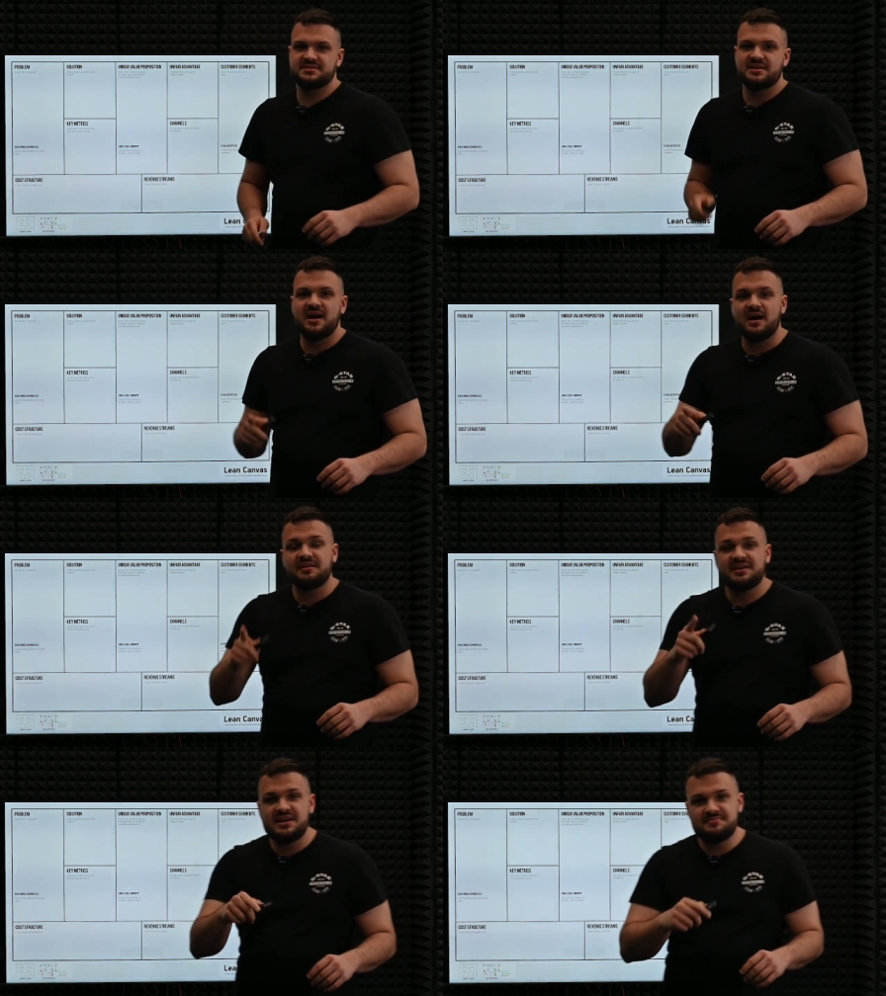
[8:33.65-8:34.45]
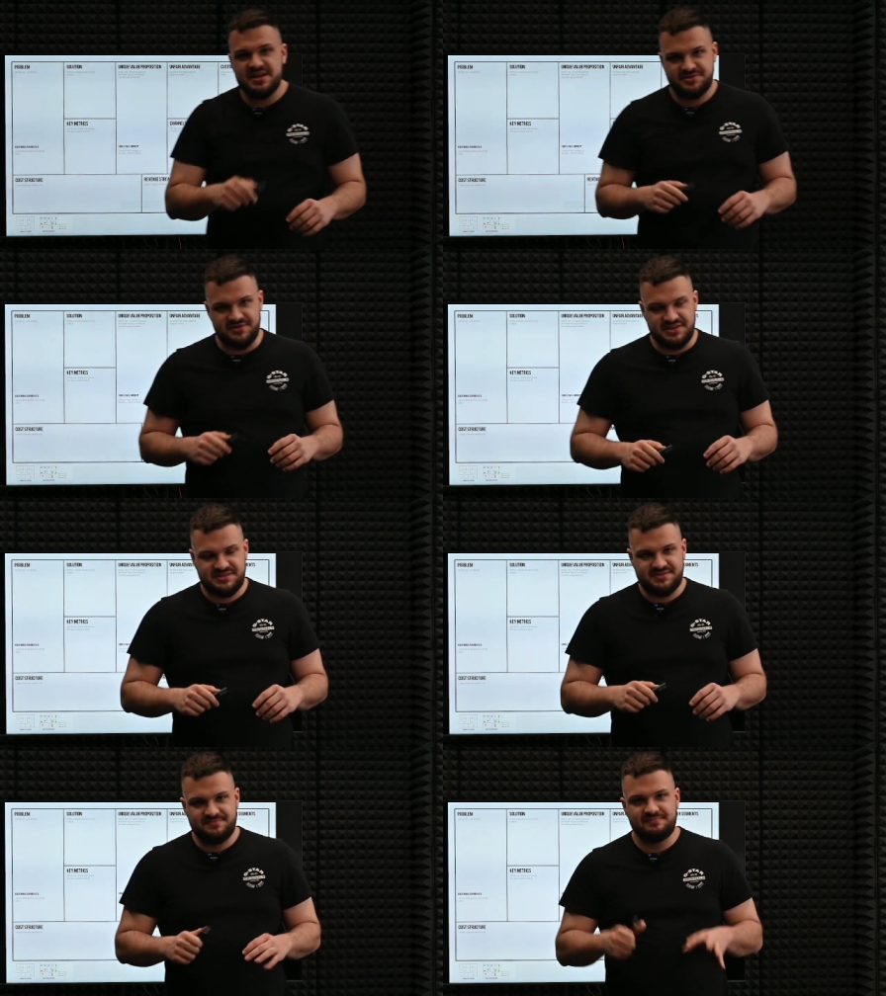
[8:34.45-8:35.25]
are key
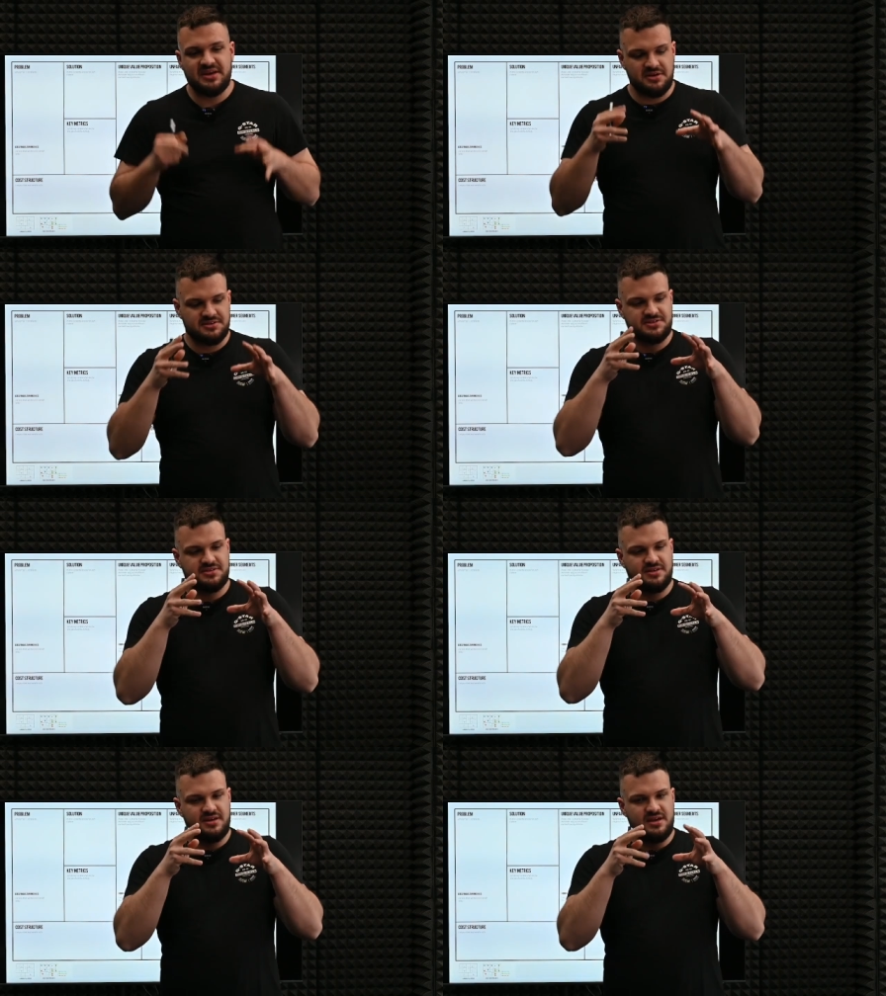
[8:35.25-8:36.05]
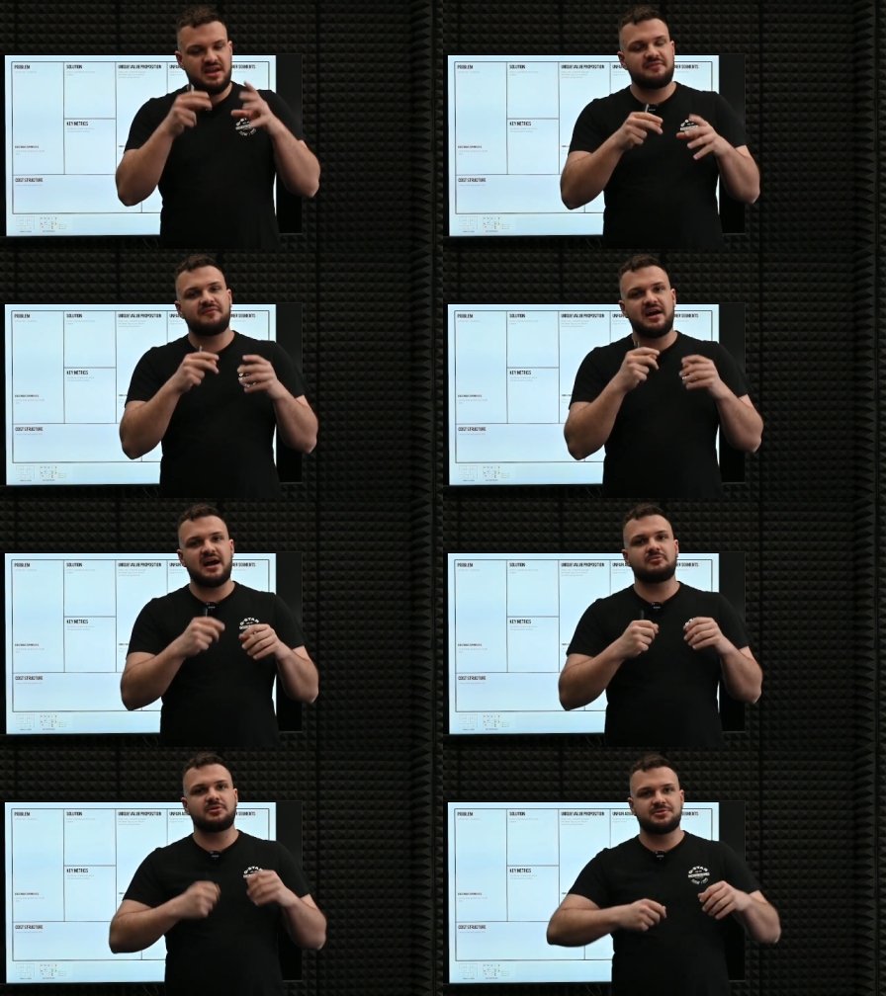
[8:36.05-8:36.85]
metrics, because if I
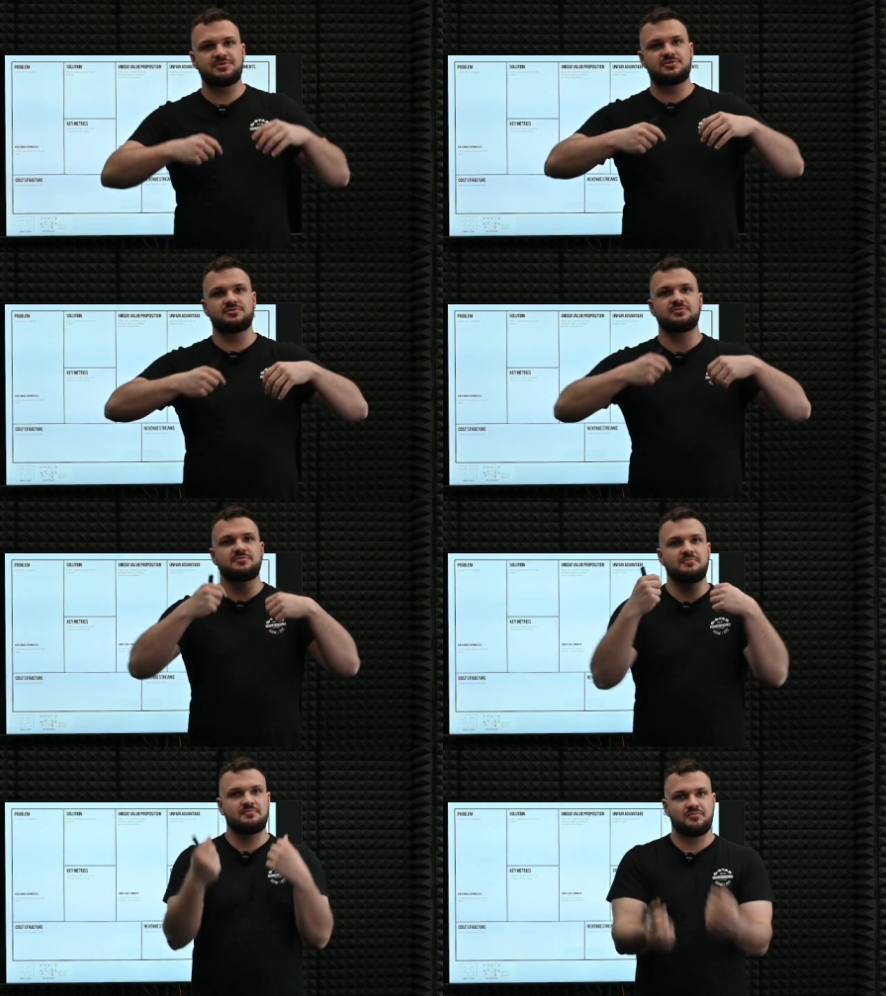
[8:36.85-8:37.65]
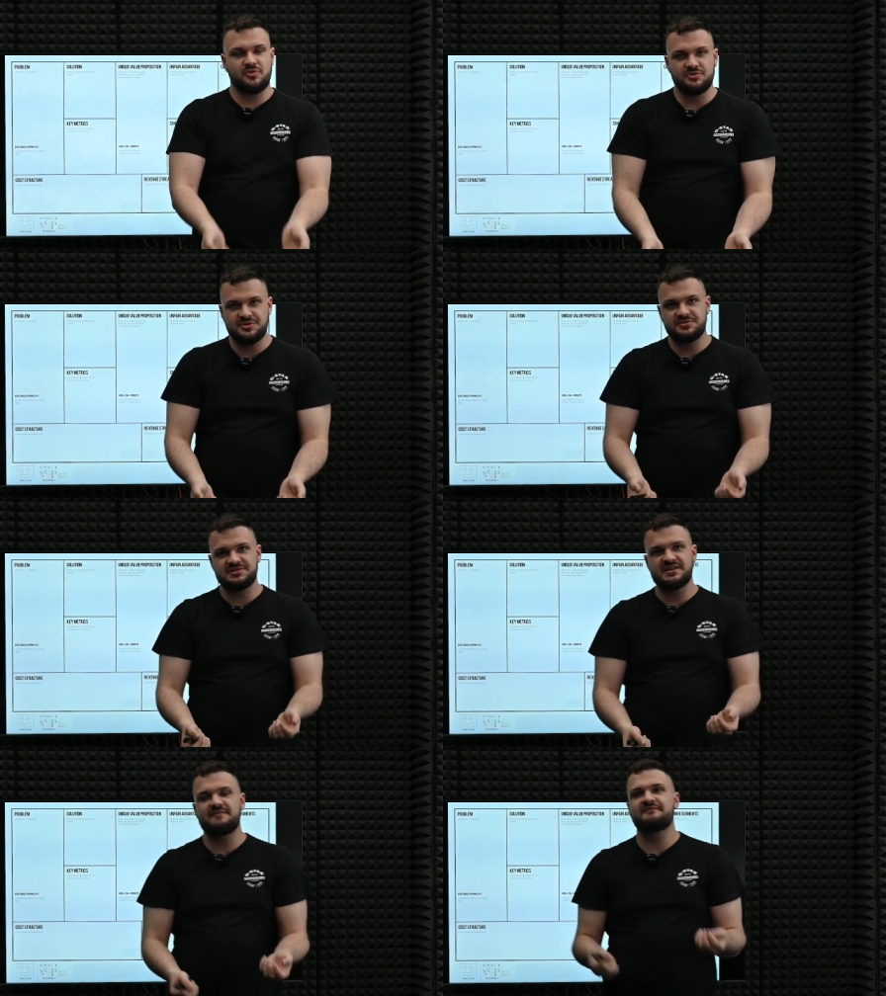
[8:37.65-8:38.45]
want to produce
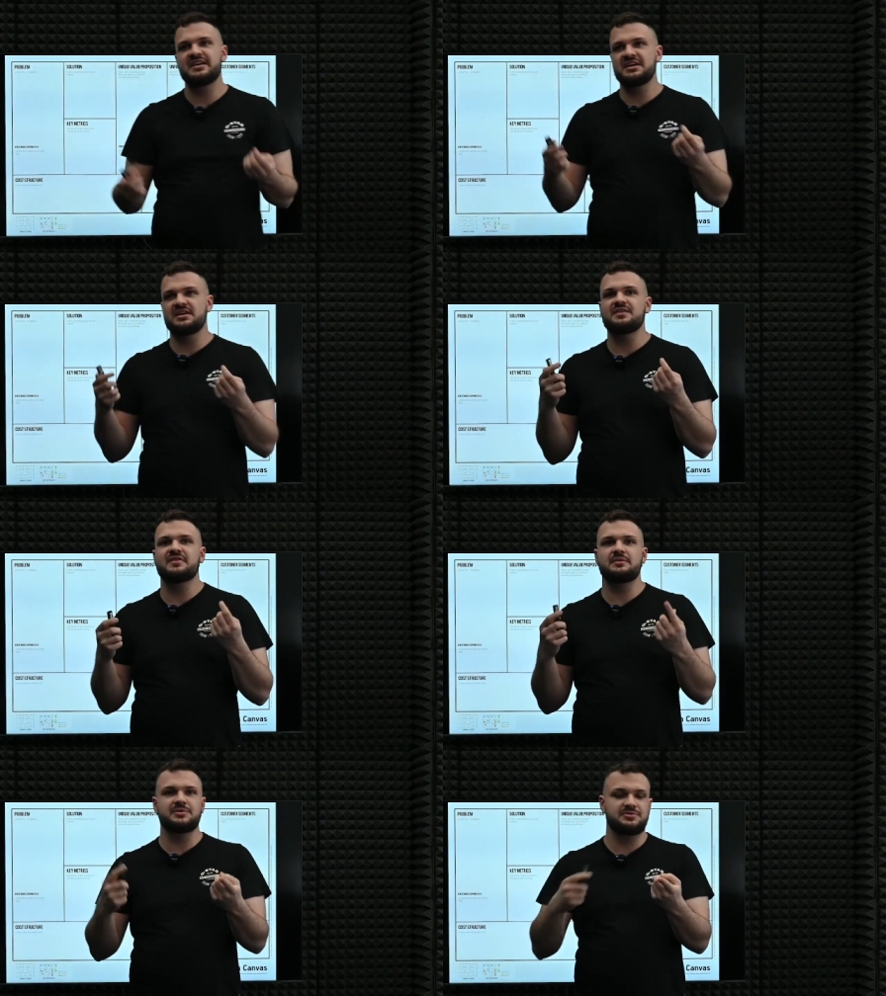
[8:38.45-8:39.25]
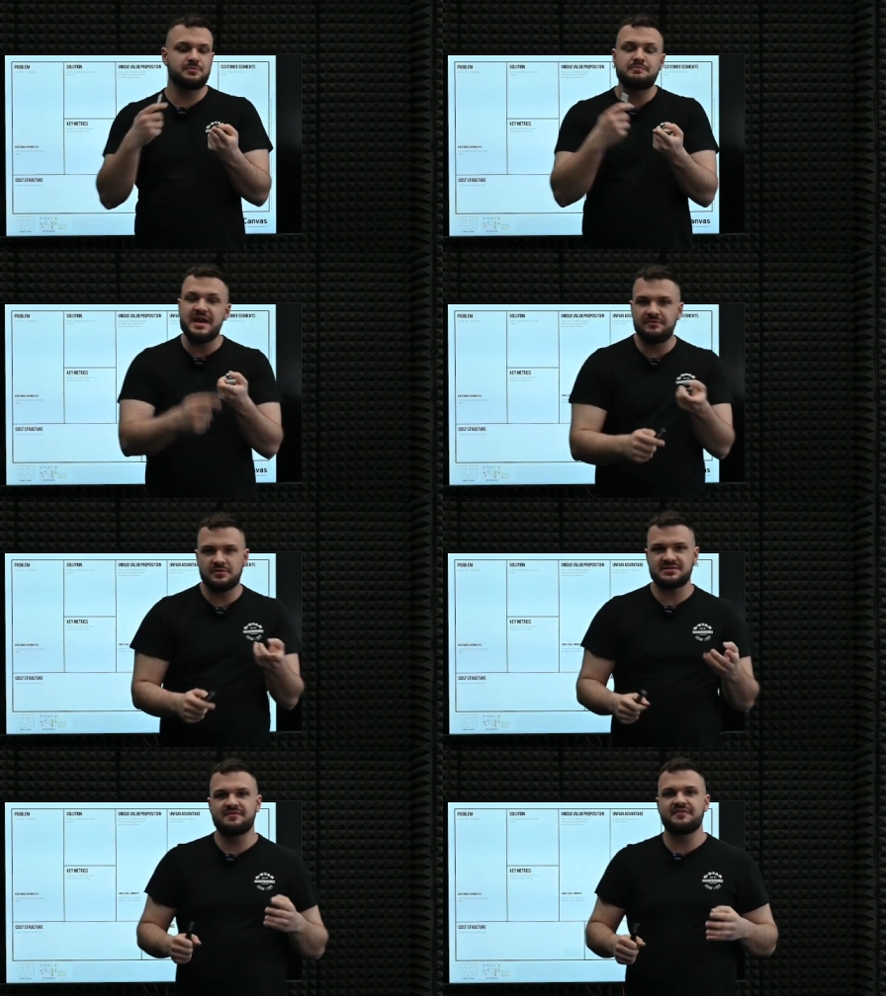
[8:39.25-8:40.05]
something, if I want to pay for
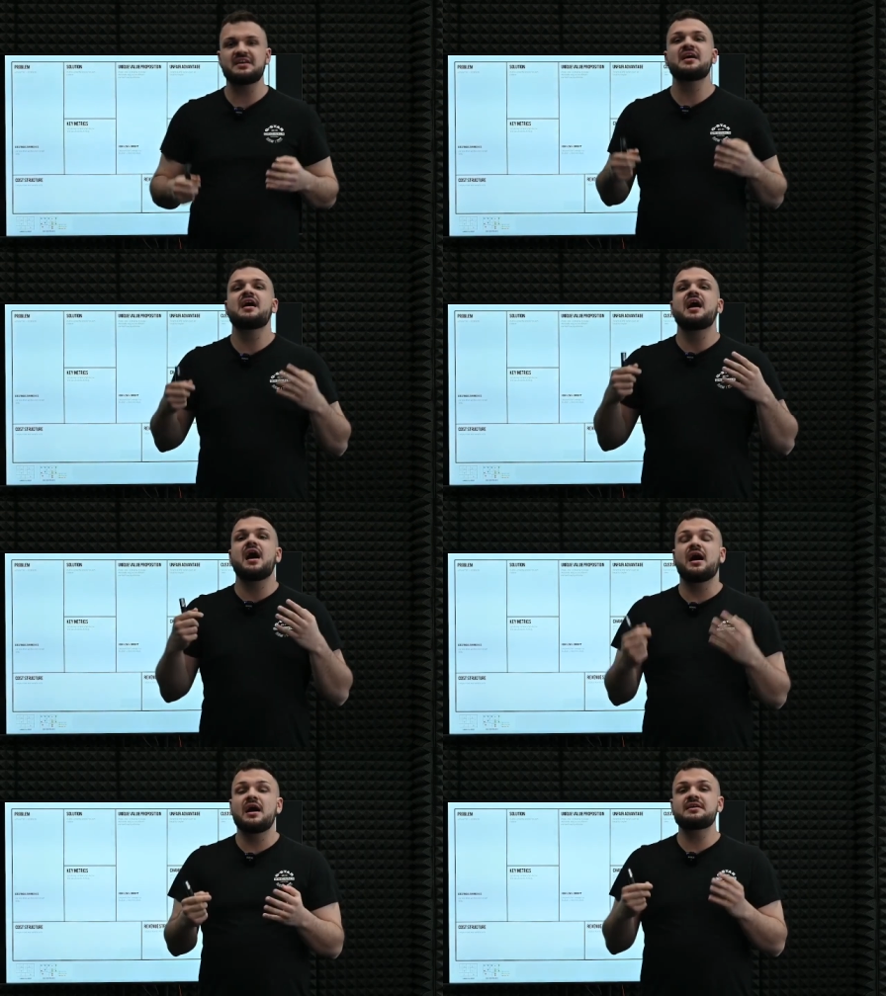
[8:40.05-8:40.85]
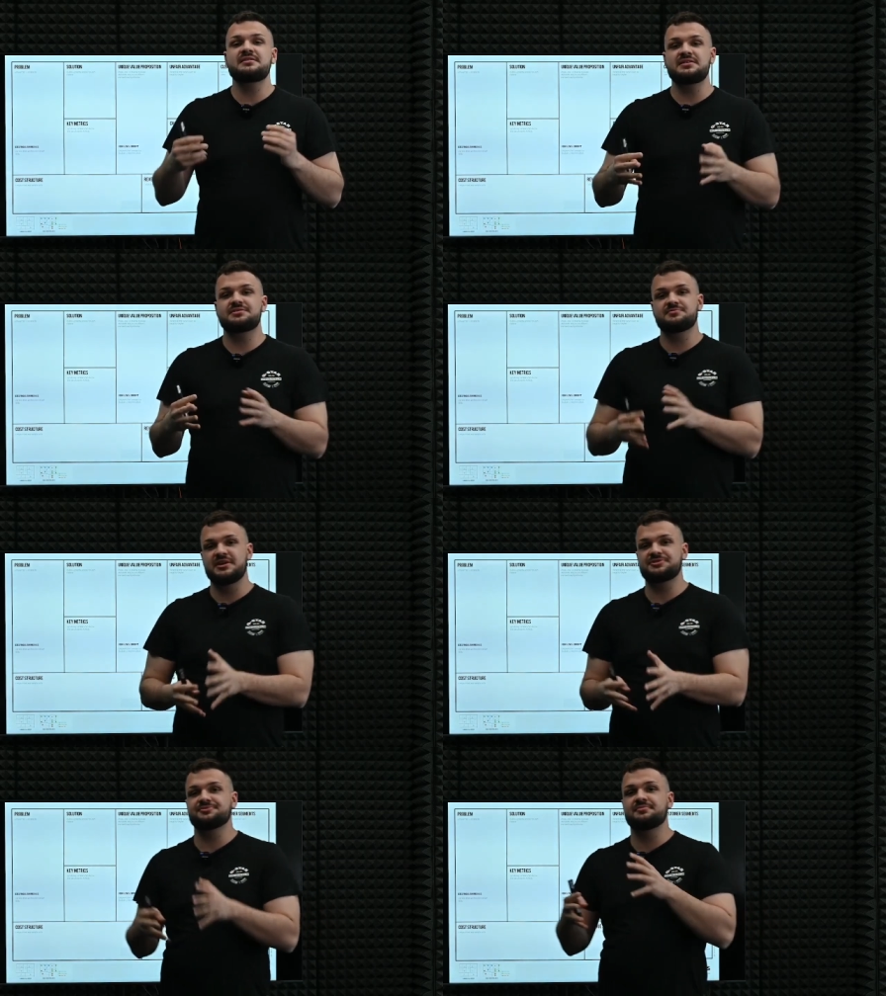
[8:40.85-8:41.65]
something, I need to
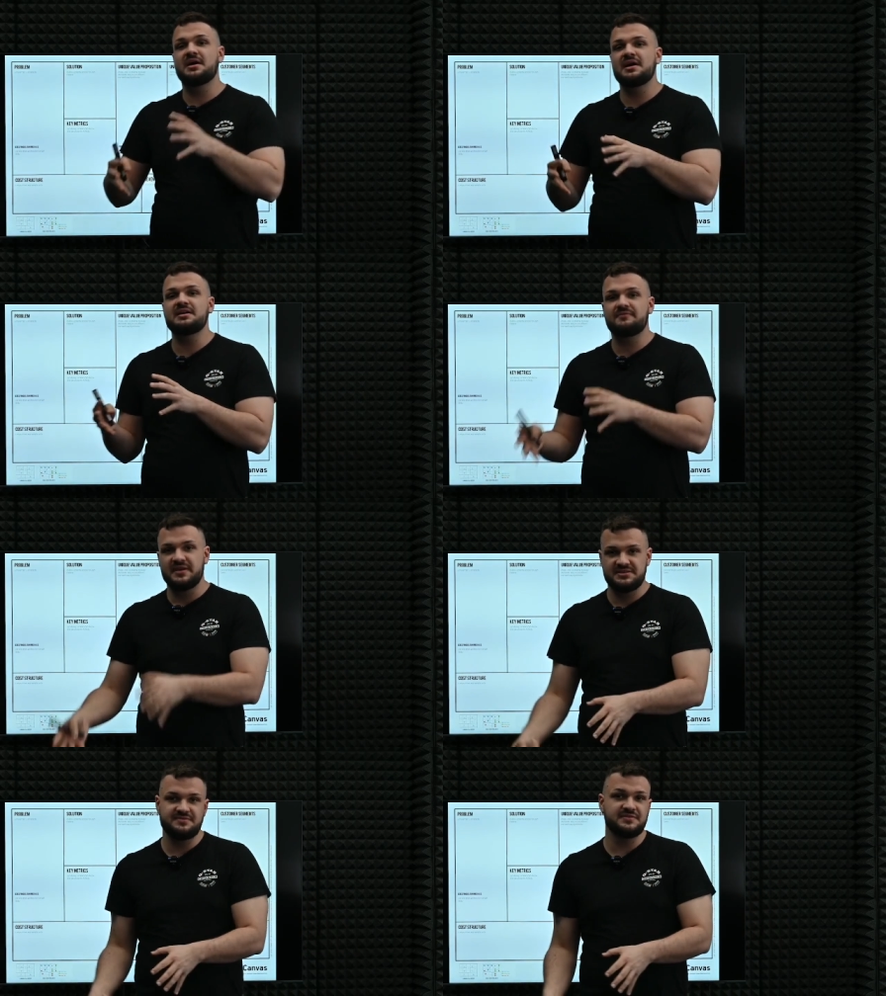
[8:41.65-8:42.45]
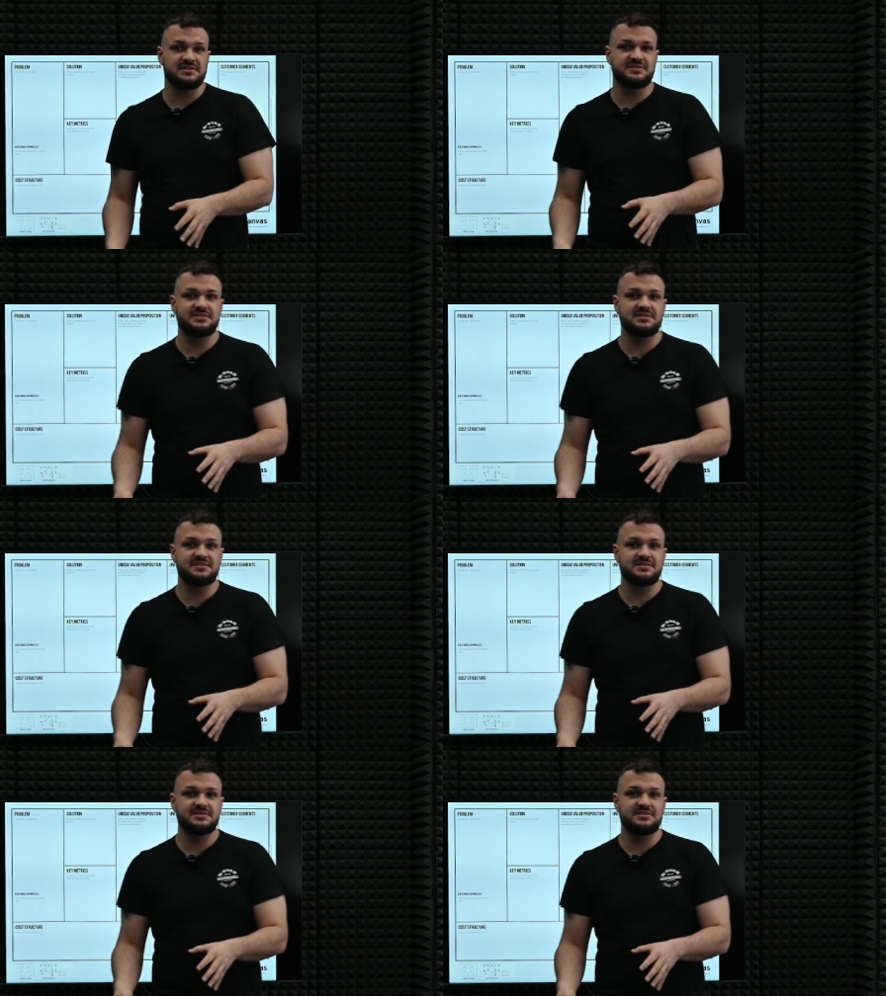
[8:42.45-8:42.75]
measure my effectiveness.